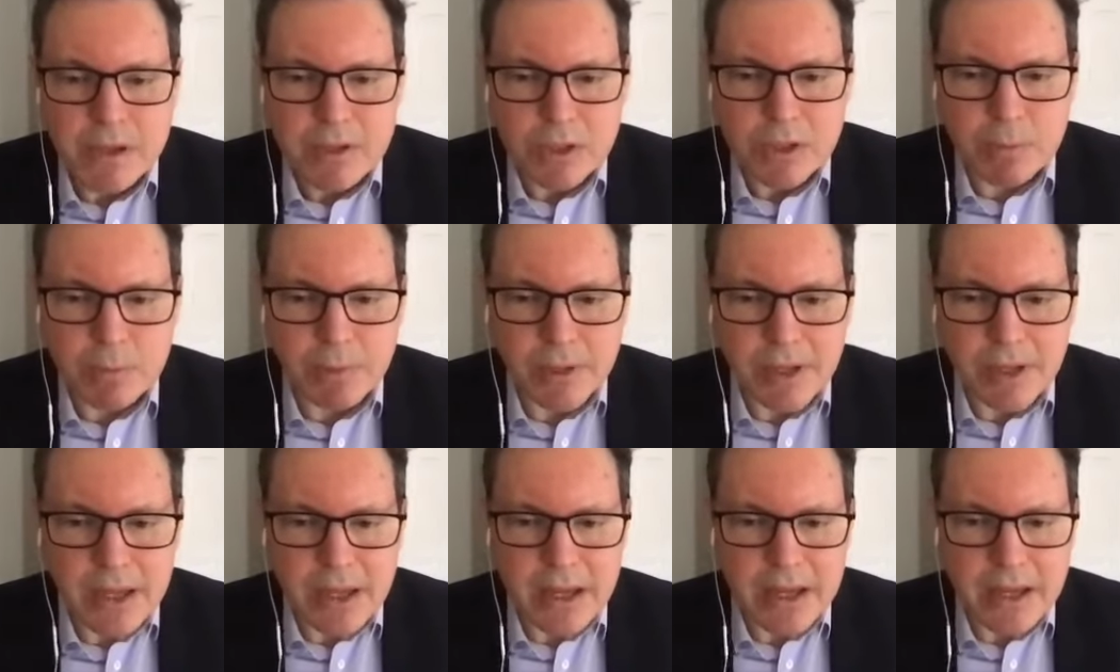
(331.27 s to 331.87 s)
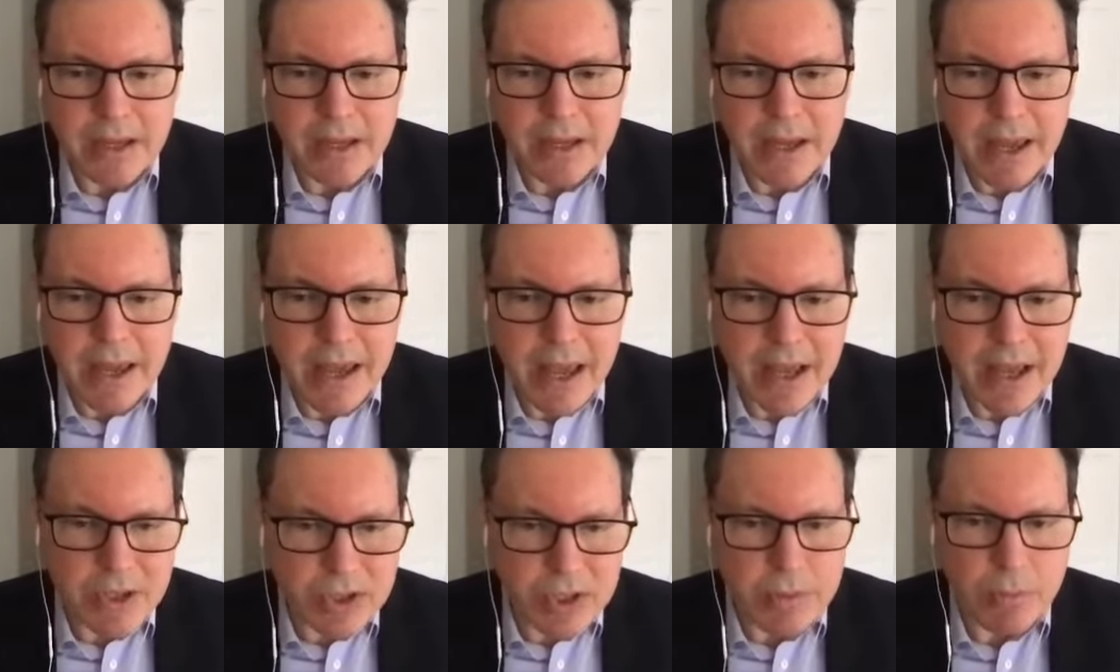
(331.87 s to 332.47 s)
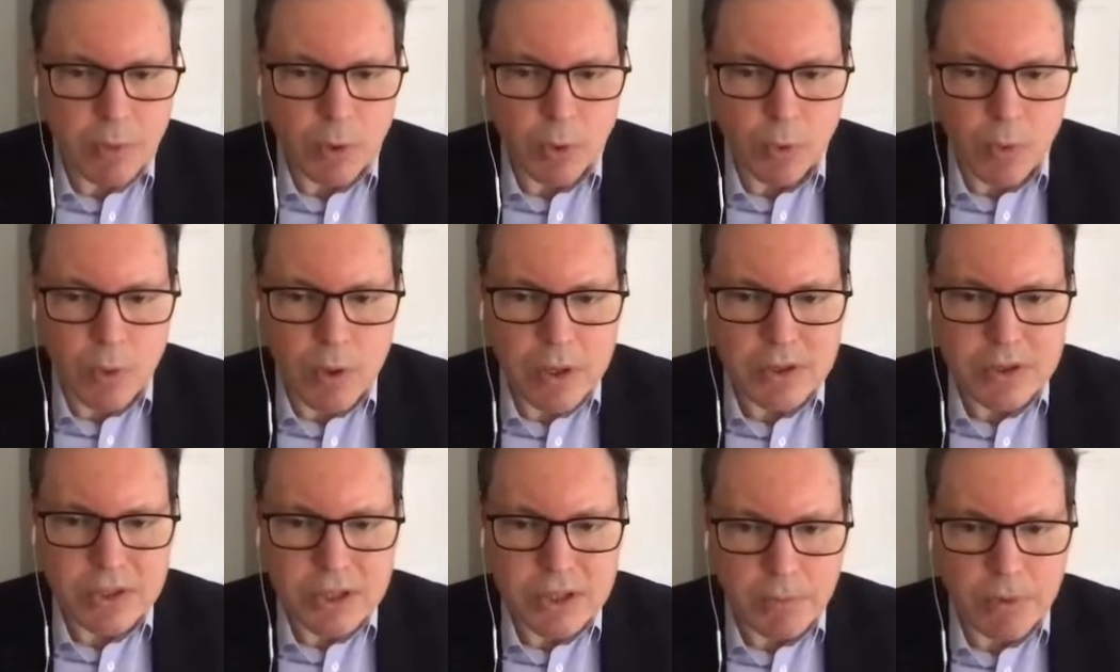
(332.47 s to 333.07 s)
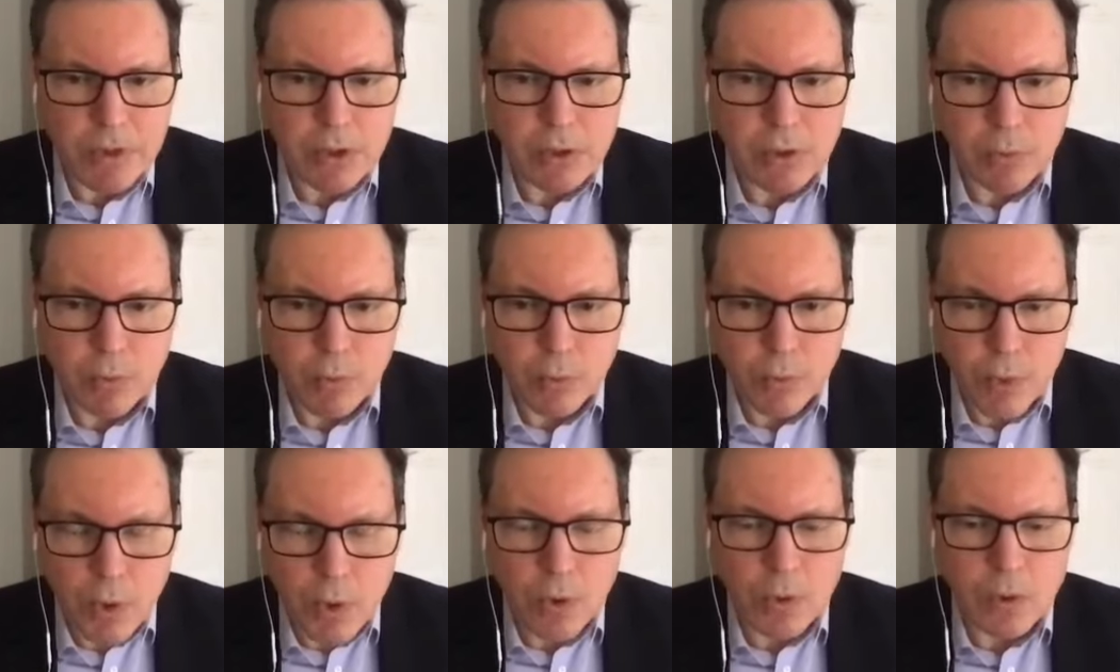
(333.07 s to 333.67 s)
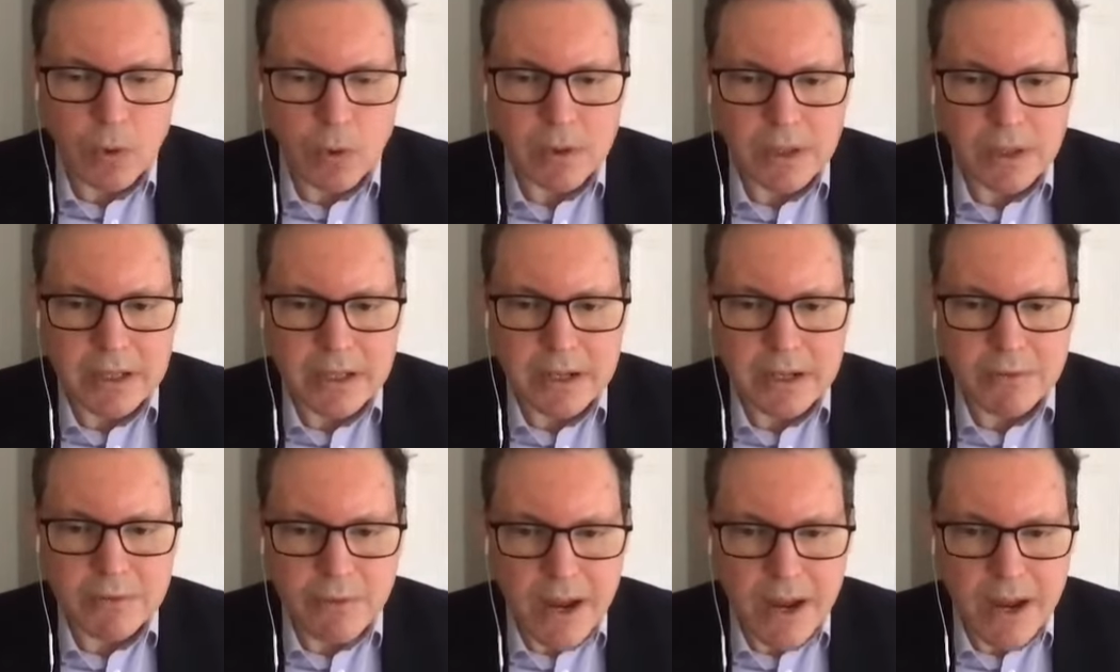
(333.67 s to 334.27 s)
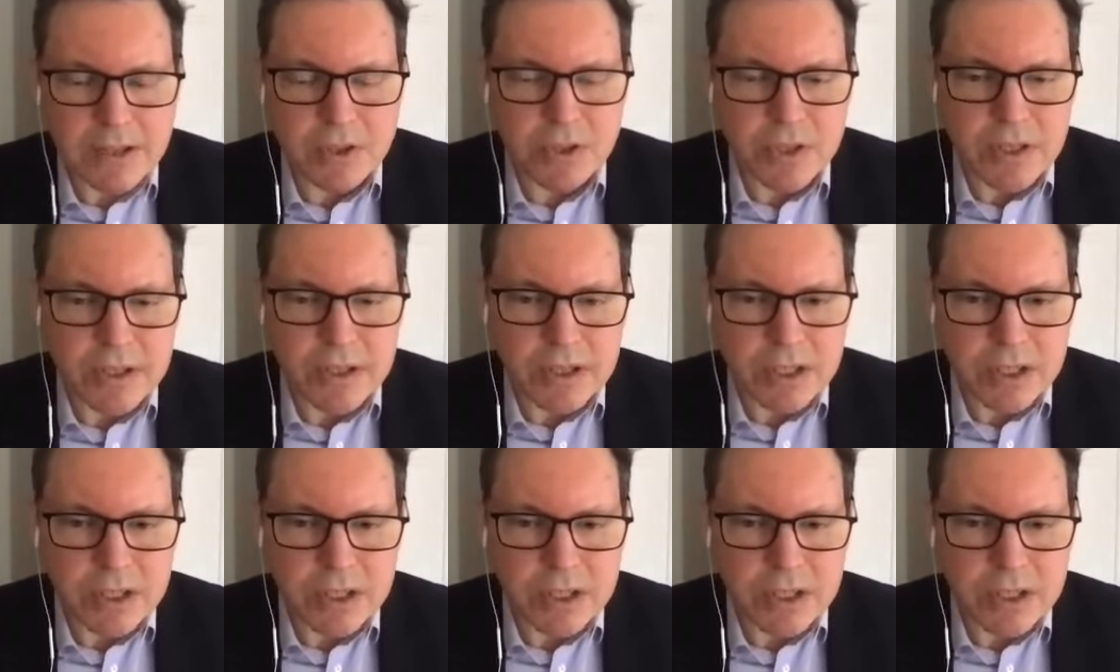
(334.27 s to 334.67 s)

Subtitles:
to play a similar role in advancing